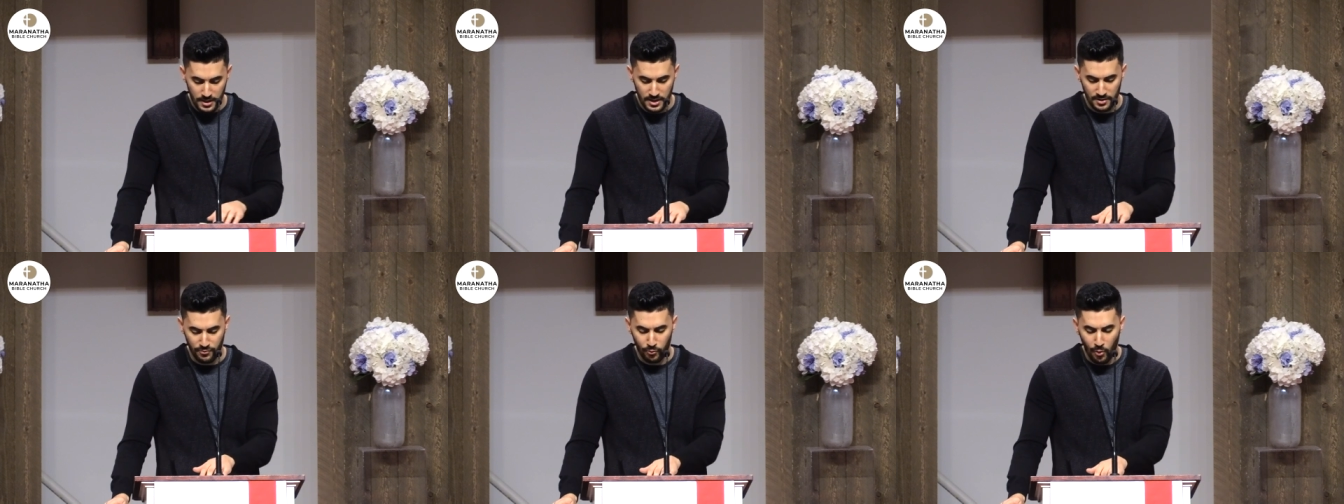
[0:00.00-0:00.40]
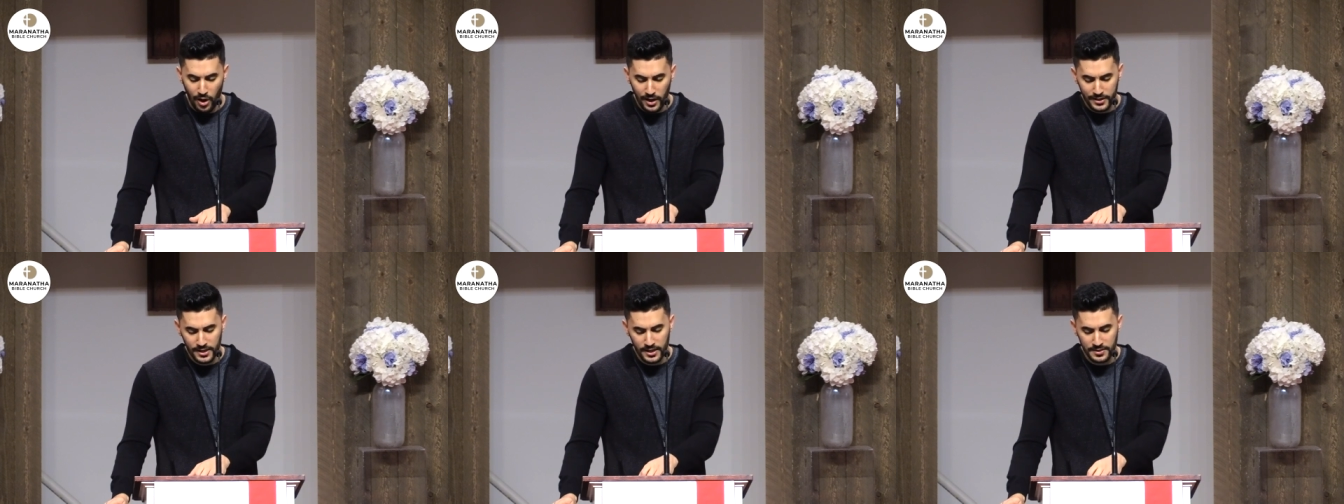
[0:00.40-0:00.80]
And if
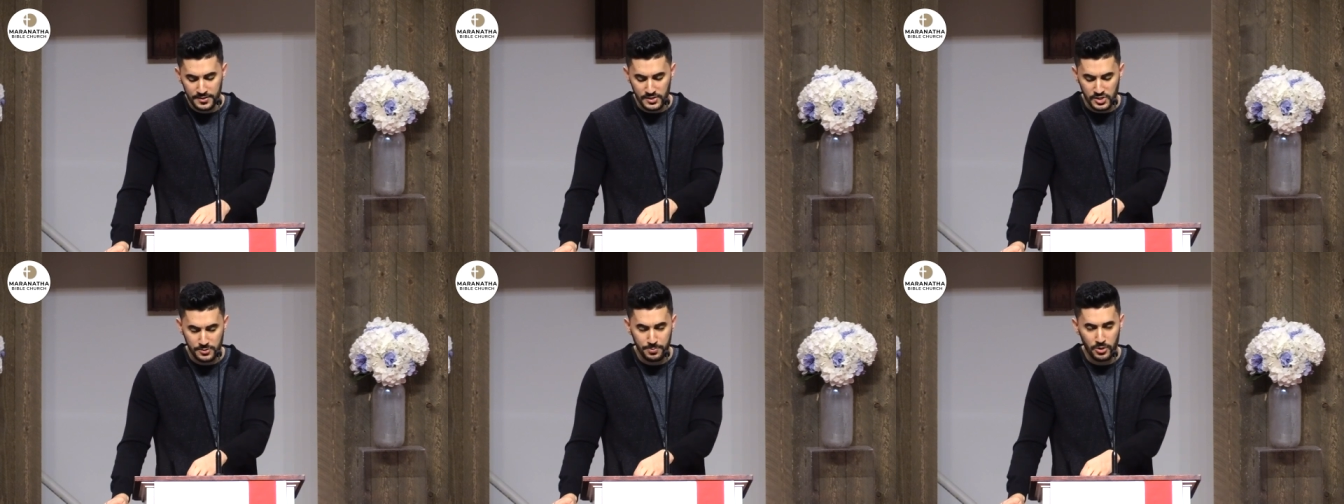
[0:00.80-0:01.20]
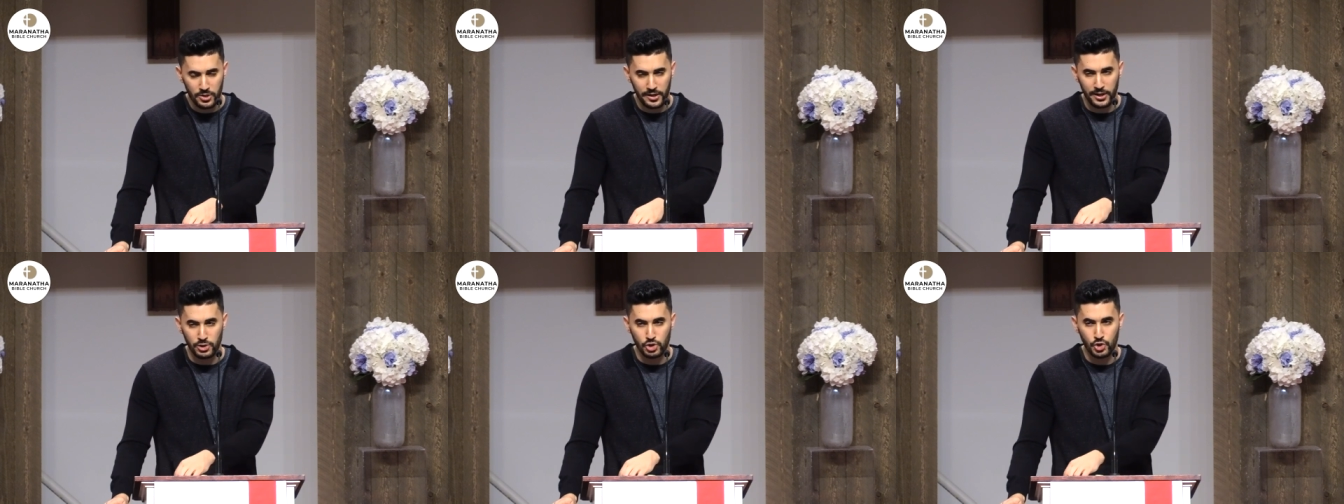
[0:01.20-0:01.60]
walking in the
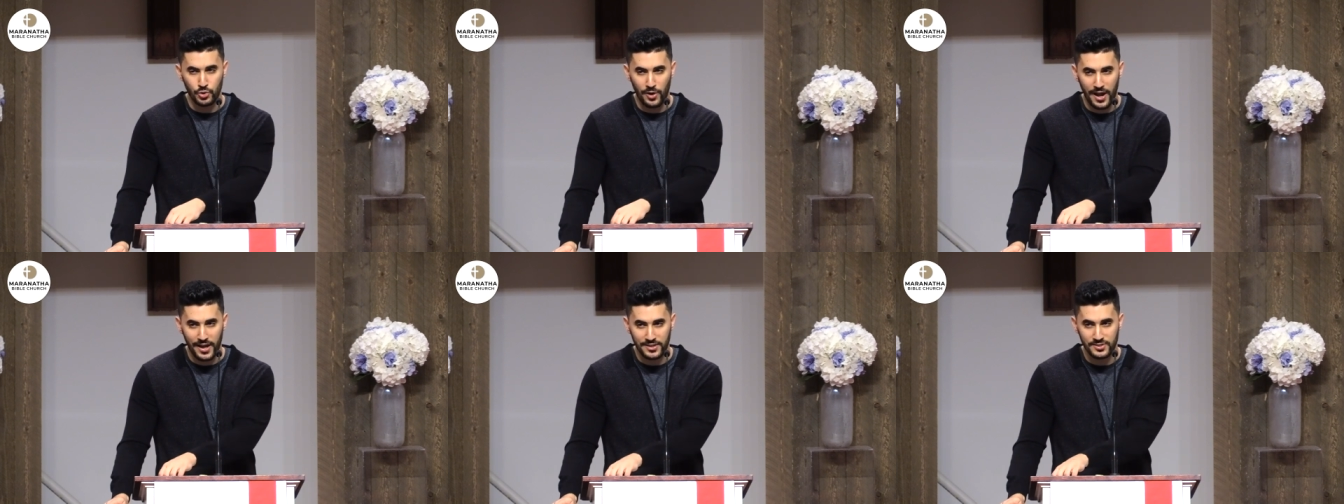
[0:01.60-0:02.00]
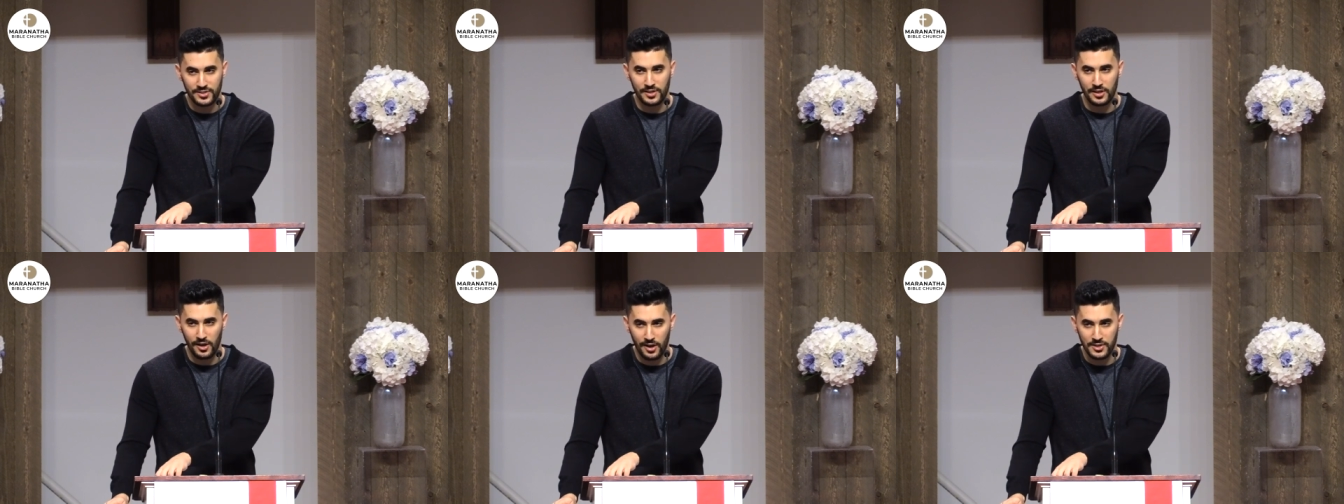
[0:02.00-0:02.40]
Spirit
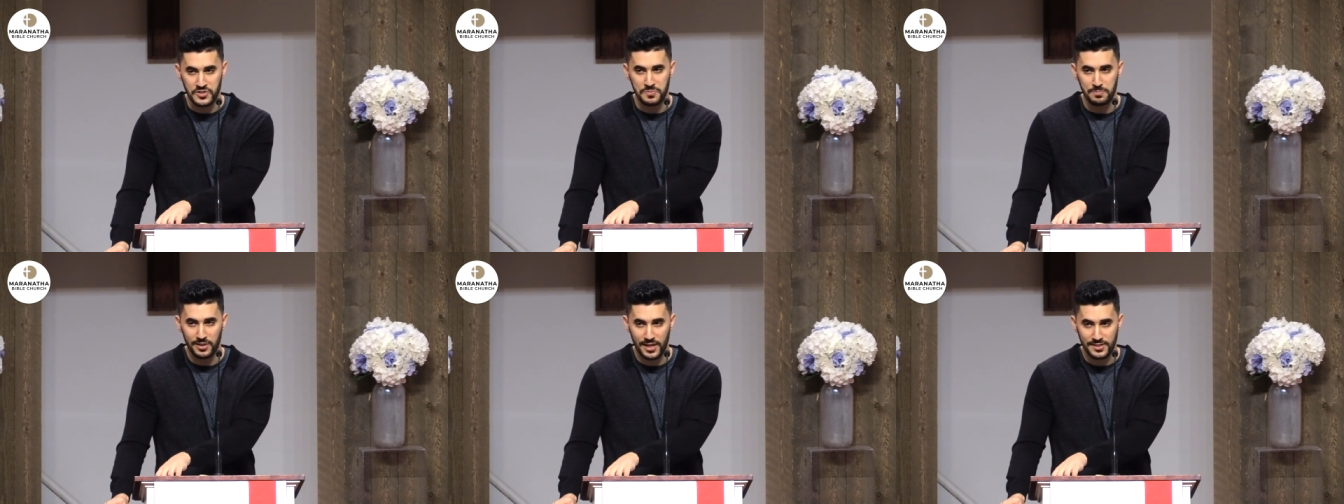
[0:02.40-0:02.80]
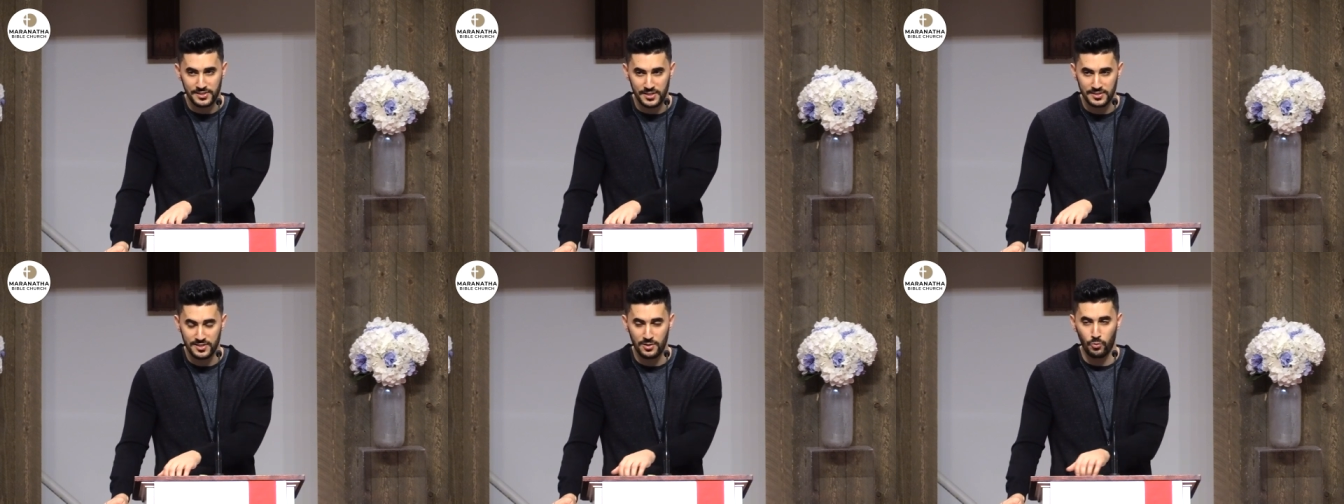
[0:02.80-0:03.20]
attracts God's blessings,